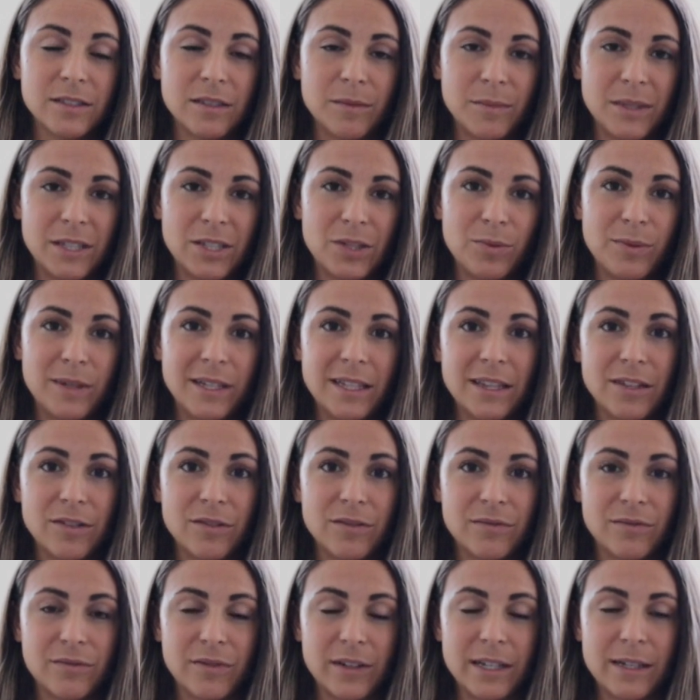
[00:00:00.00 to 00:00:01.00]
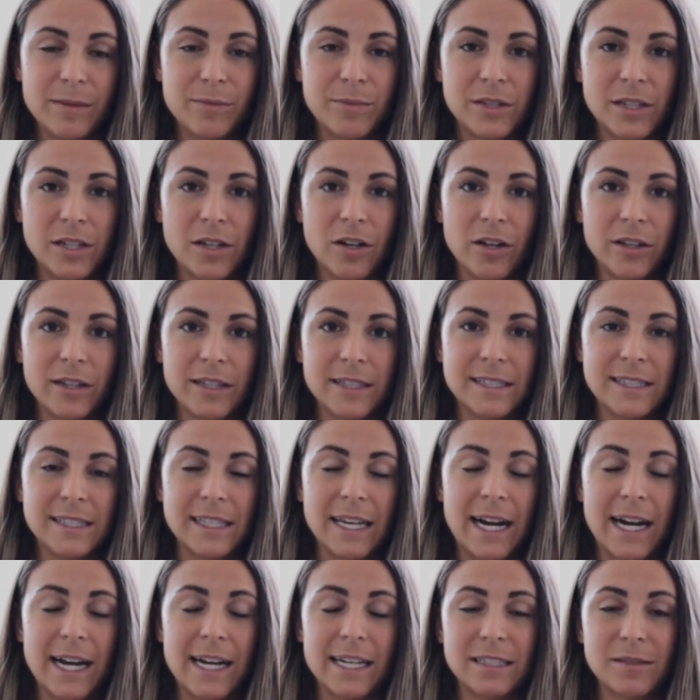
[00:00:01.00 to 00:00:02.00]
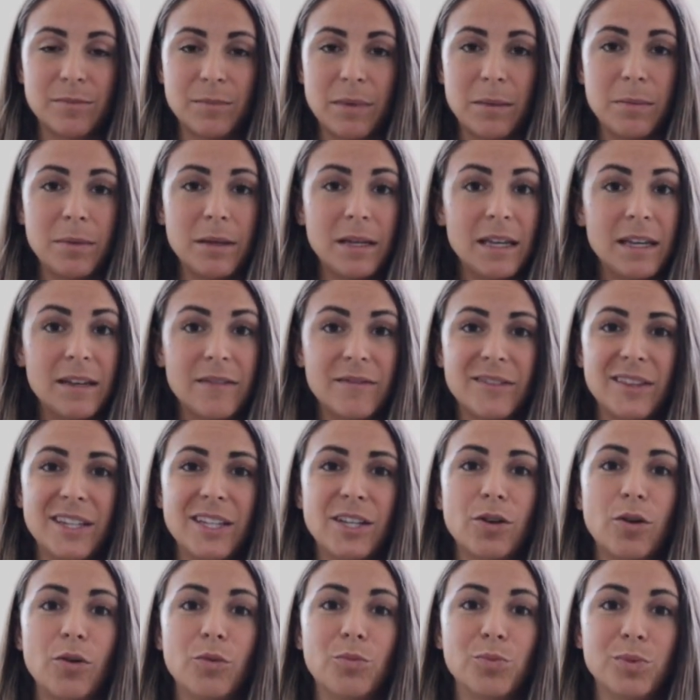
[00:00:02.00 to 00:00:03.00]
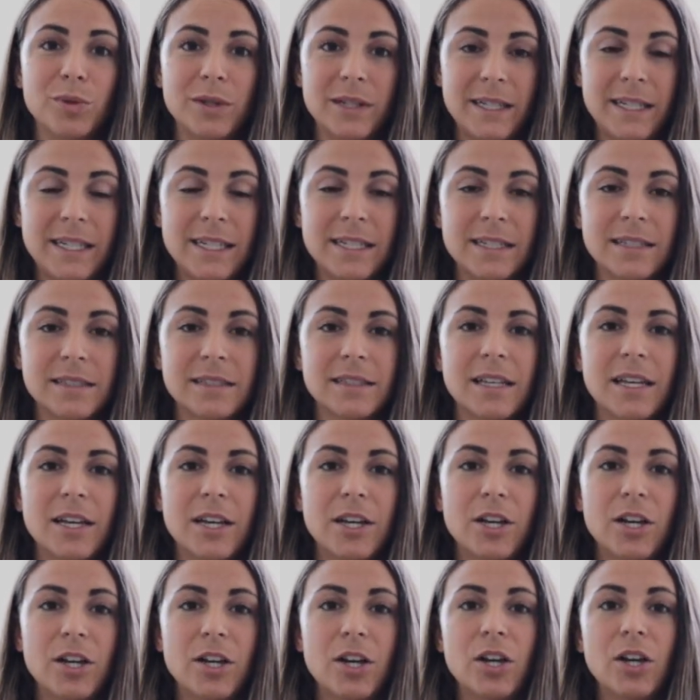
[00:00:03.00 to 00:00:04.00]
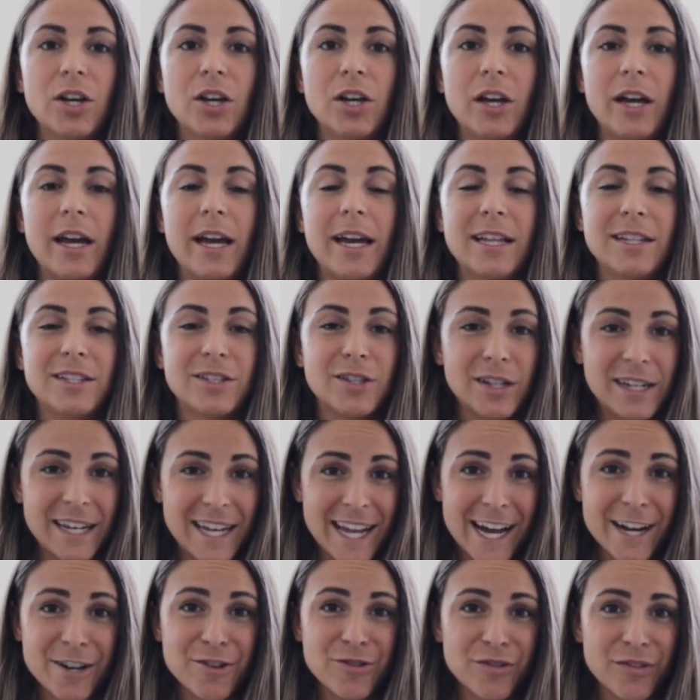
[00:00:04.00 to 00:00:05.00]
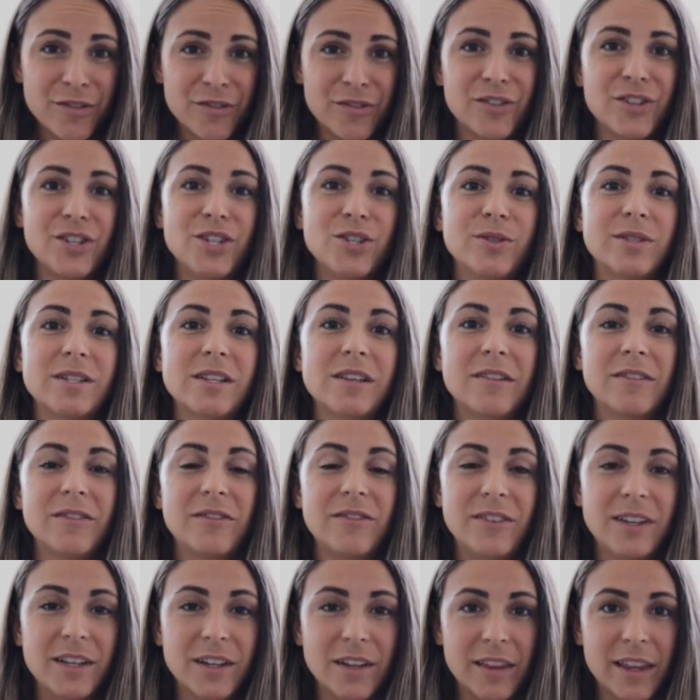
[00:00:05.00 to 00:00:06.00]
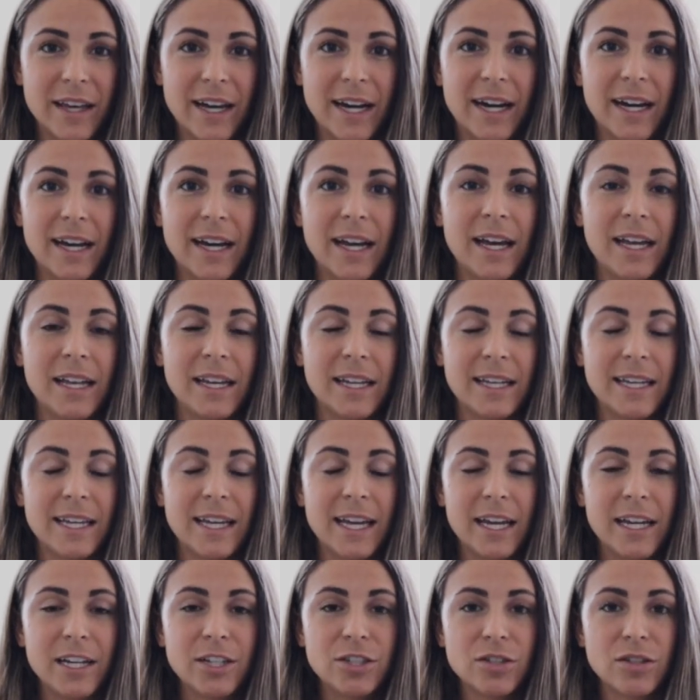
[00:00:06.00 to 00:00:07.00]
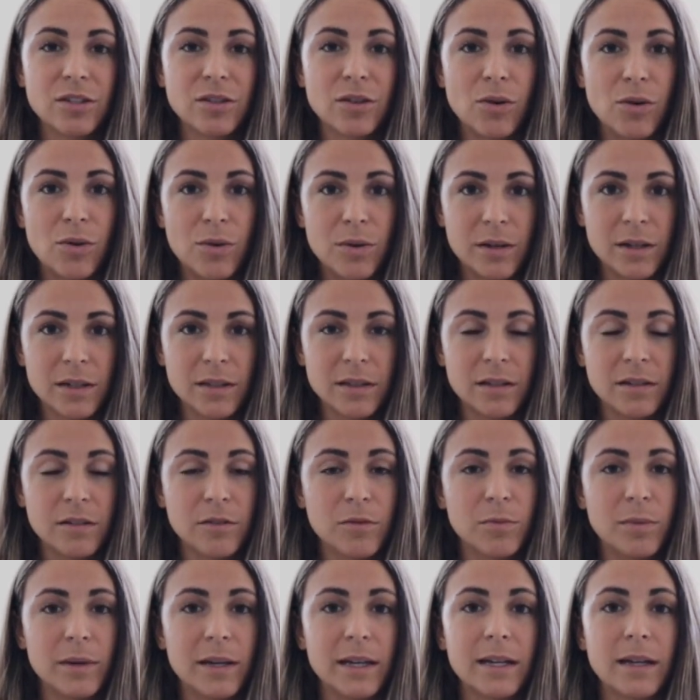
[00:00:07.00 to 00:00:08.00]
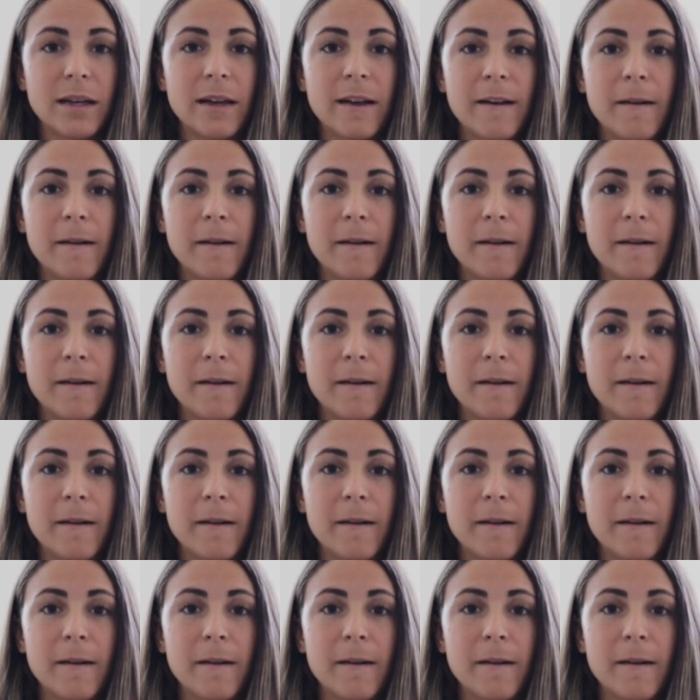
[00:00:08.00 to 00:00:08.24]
in between the ribs and on the sides, maybe even the obliques. It's natural for you to feel that and engage the core a little bit.